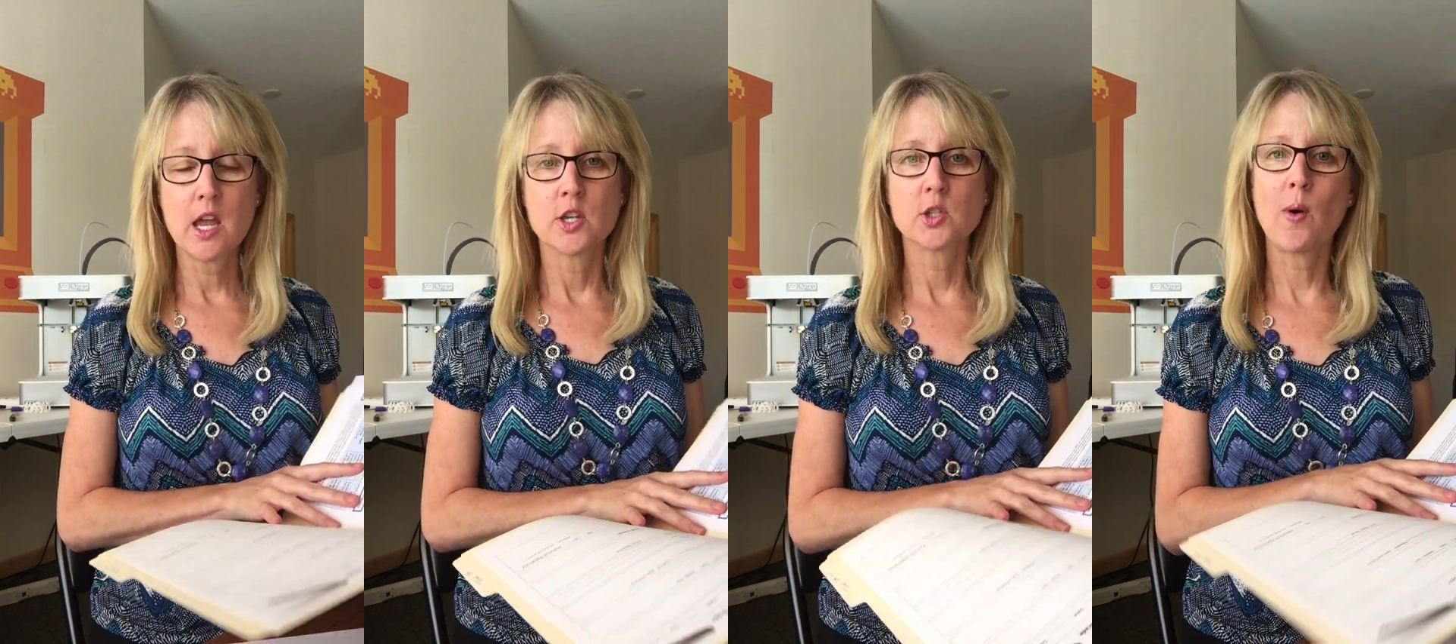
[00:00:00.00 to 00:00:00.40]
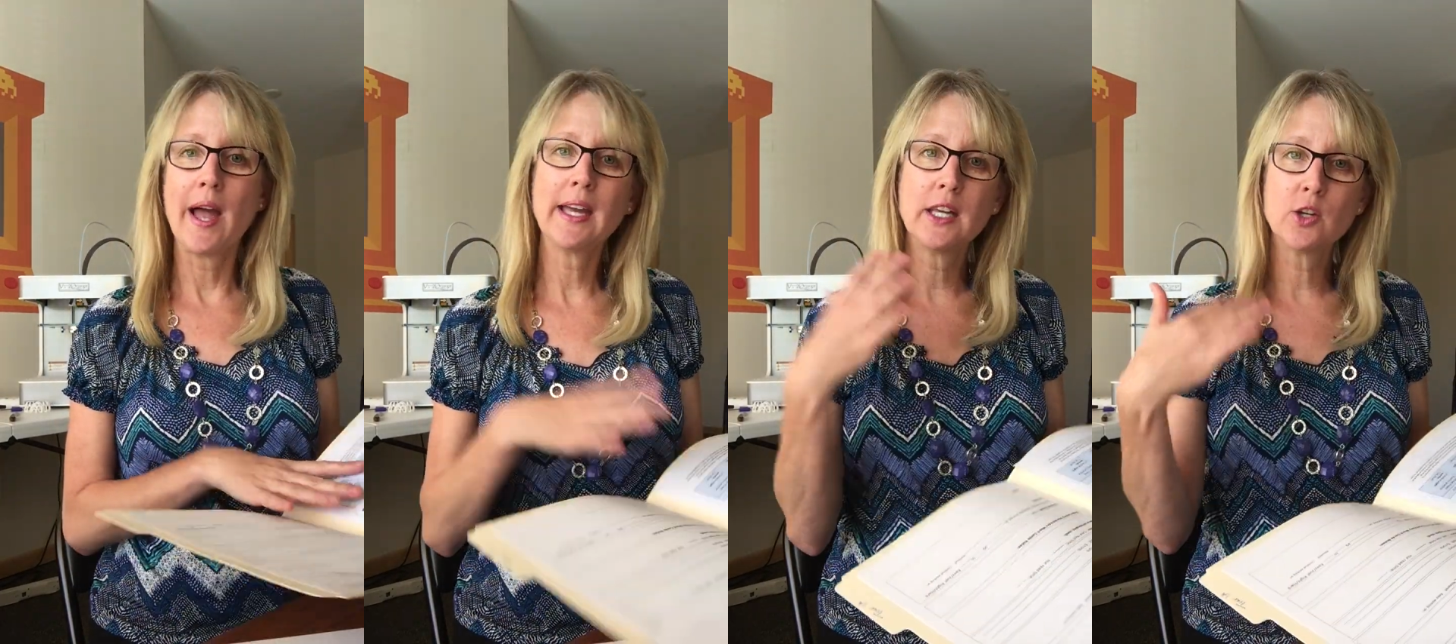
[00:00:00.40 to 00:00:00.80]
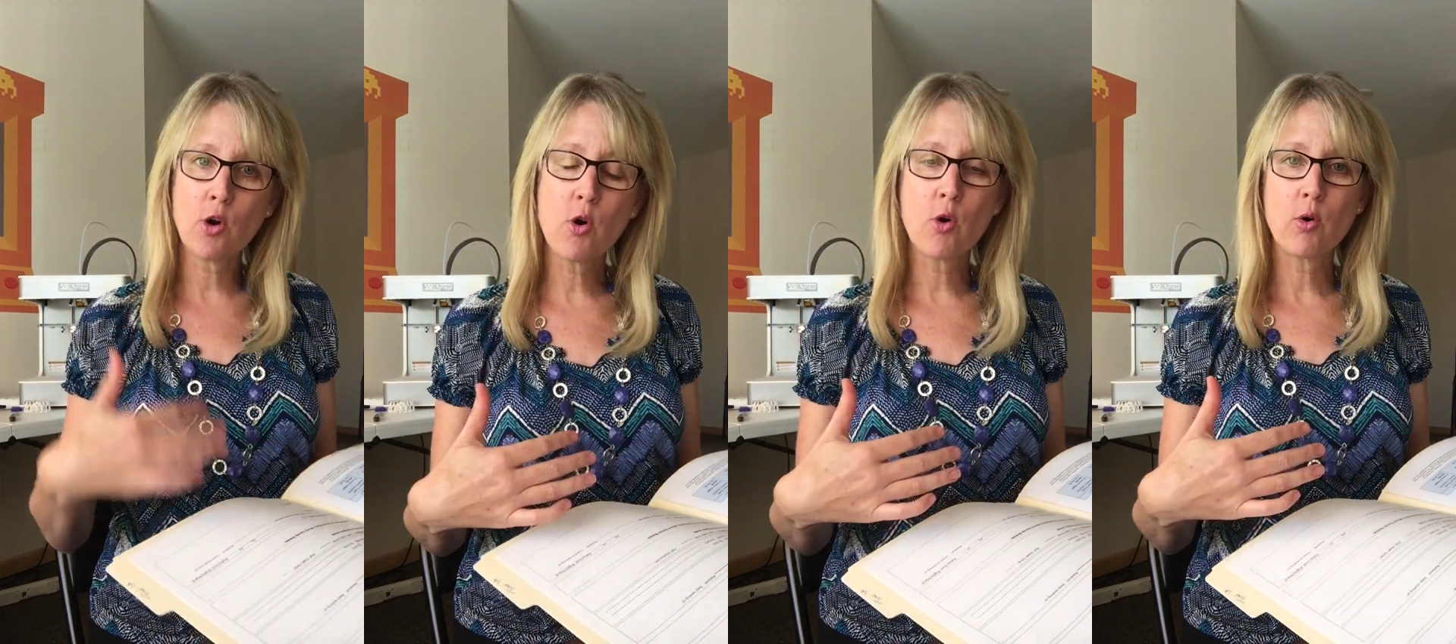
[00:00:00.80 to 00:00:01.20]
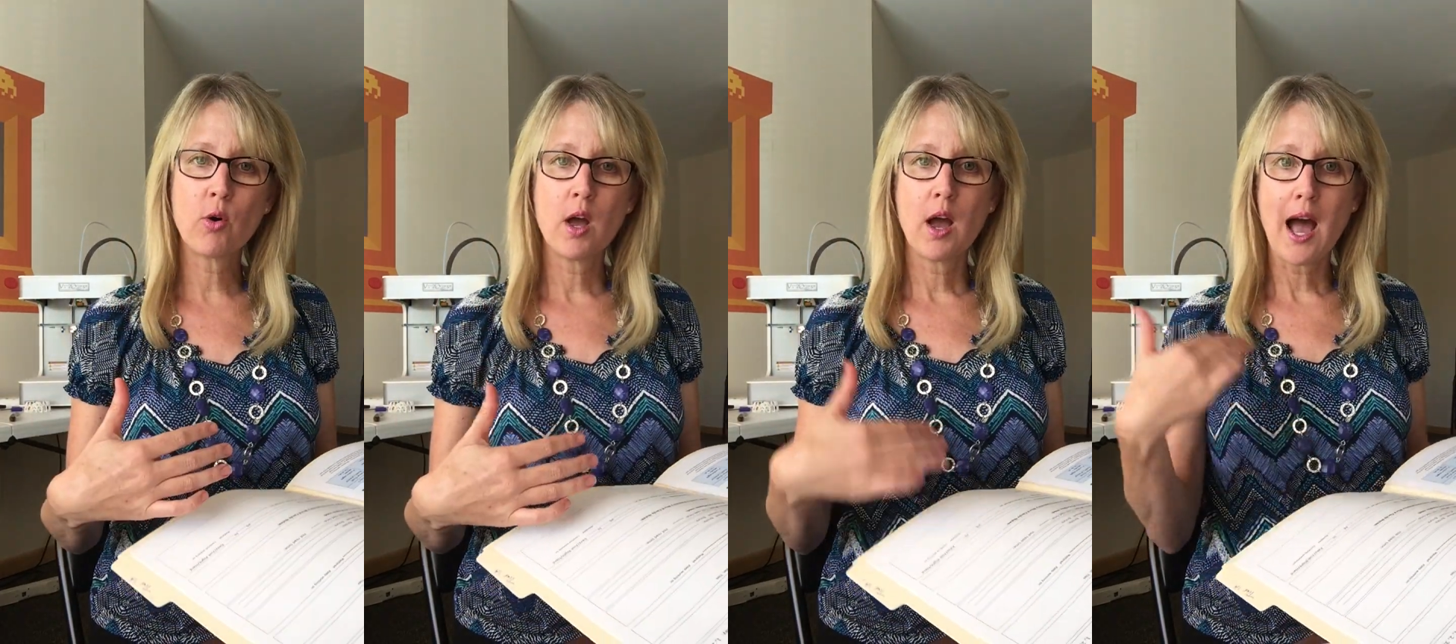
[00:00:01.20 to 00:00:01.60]
so I can
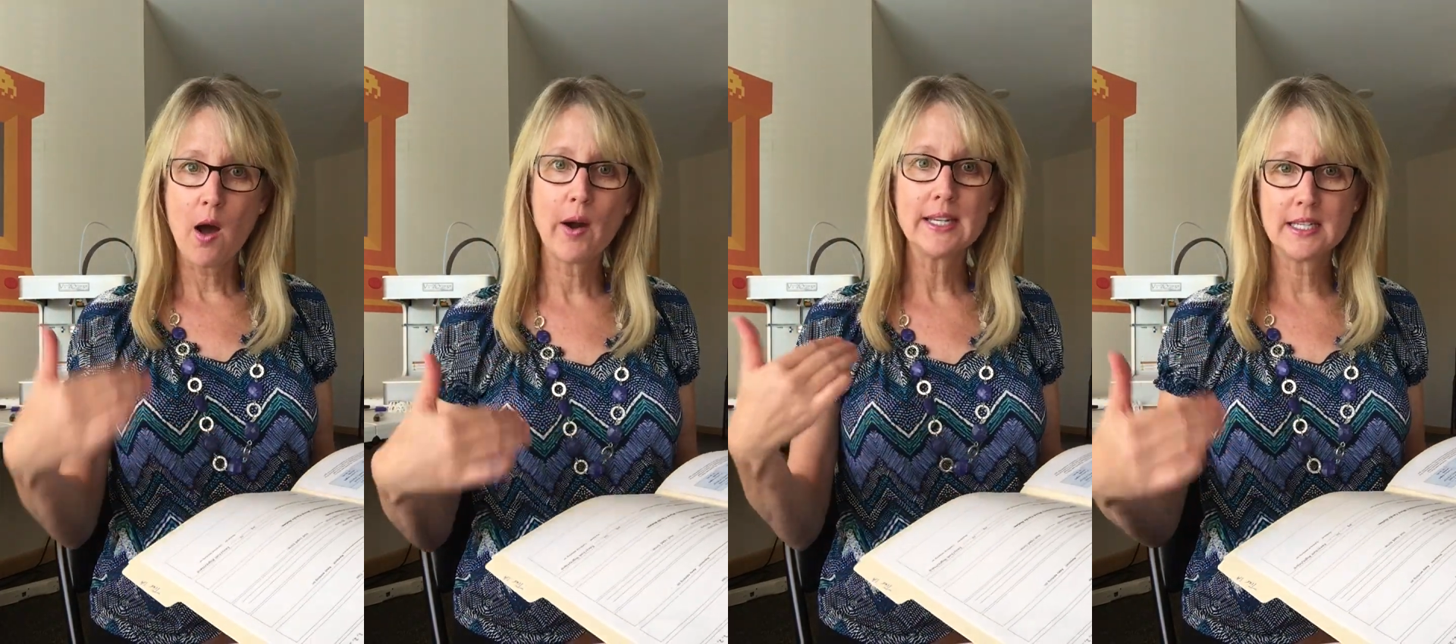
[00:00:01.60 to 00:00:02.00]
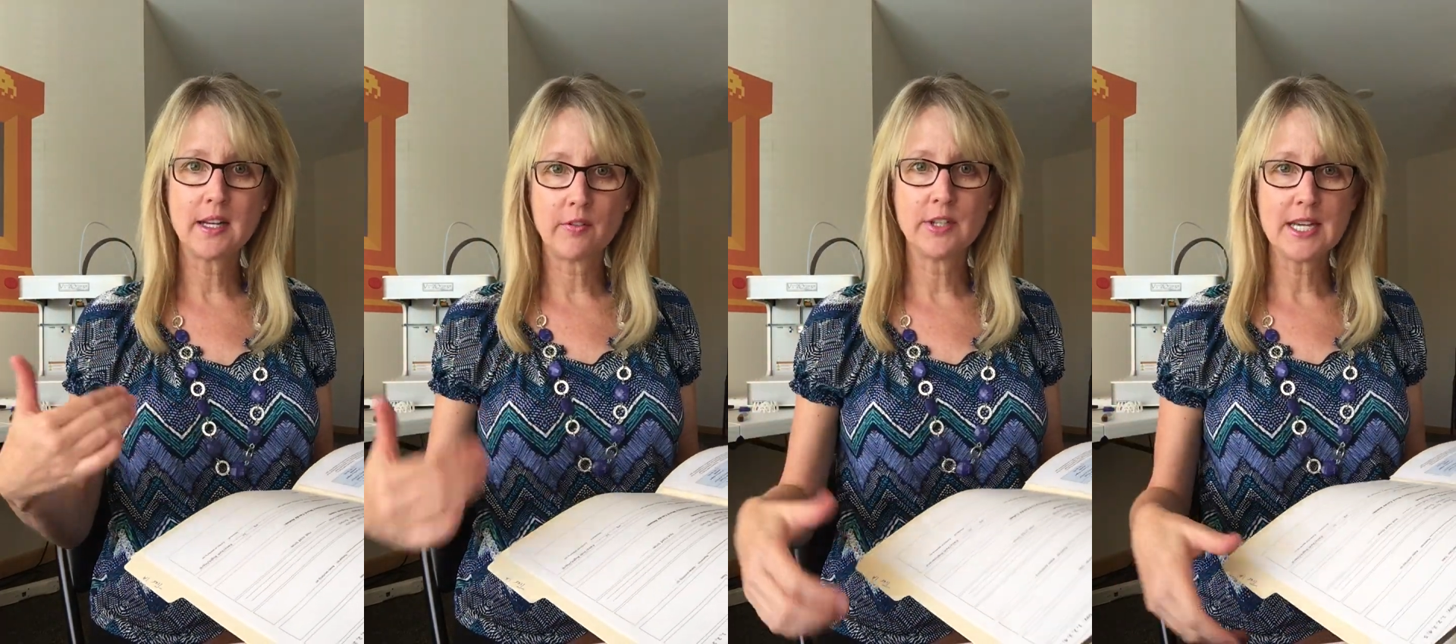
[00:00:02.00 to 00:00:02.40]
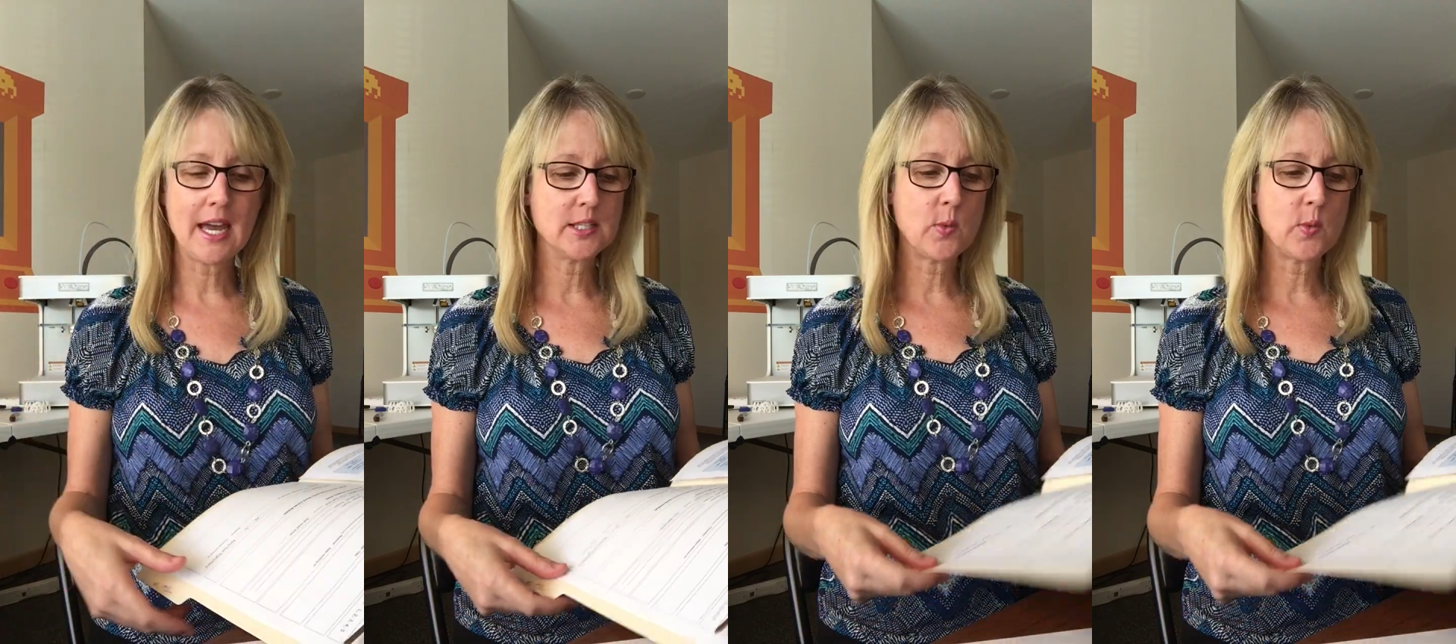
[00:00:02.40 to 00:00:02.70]
know how I did every day.